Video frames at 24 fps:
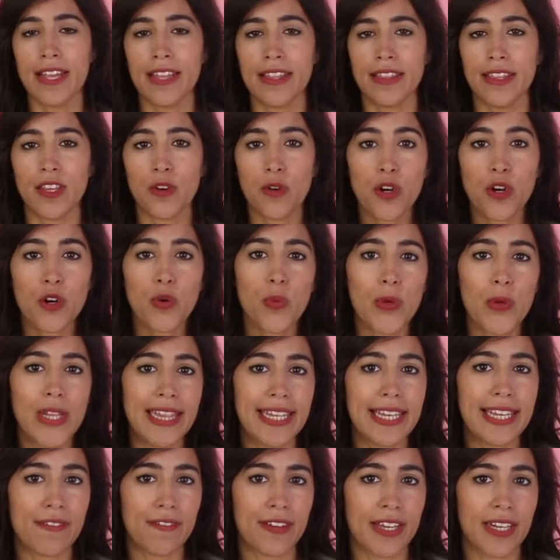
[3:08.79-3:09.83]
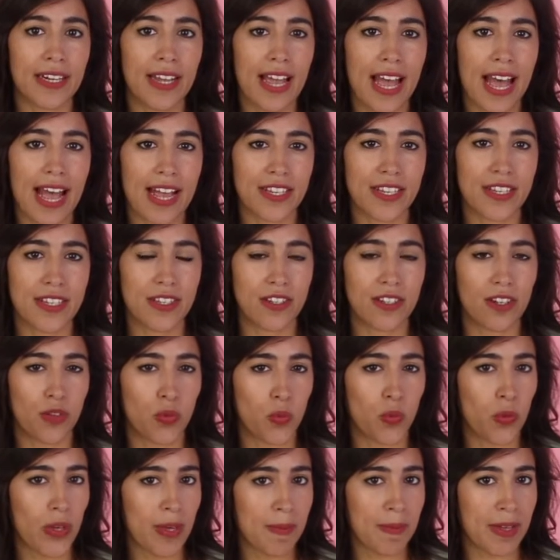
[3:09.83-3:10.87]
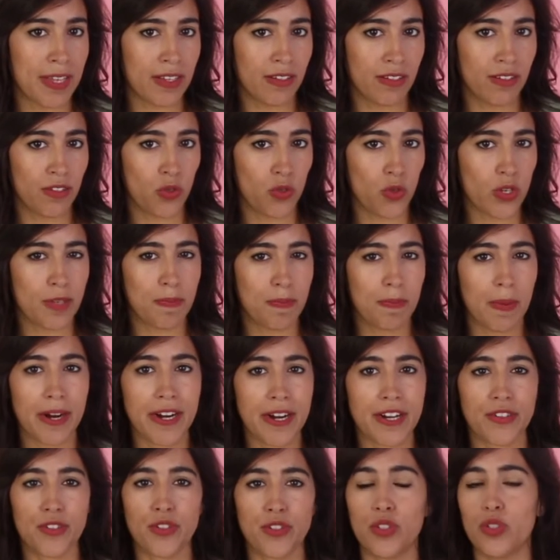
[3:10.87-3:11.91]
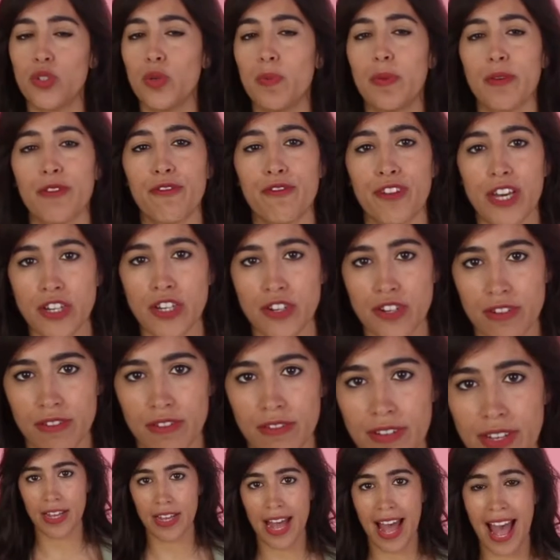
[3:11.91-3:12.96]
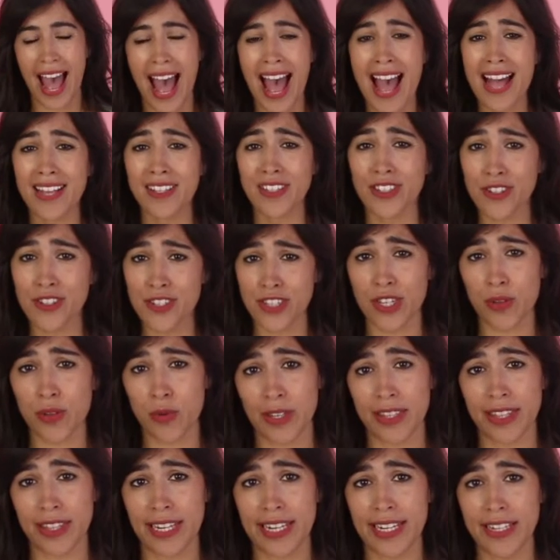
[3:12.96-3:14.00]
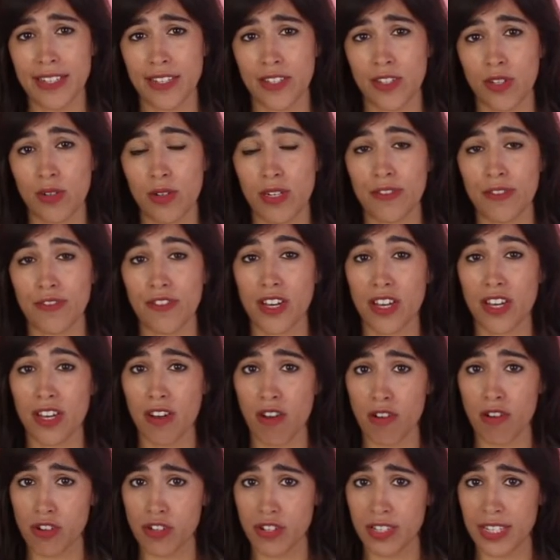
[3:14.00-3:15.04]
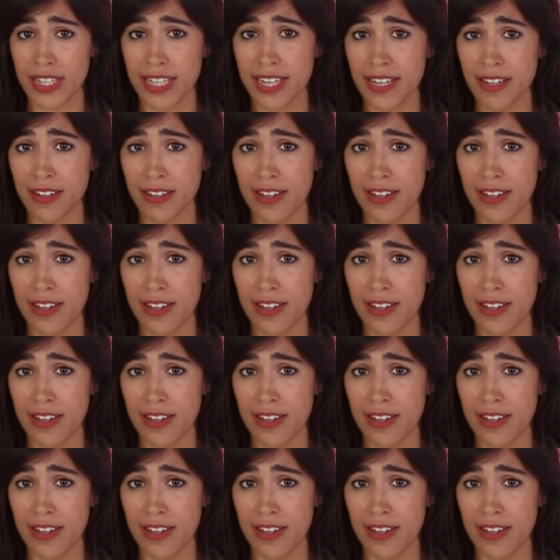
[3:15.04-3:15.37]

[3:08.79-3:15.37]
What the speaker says: The world we live in has taught women to aspire to perfection, and consequently to live cautiously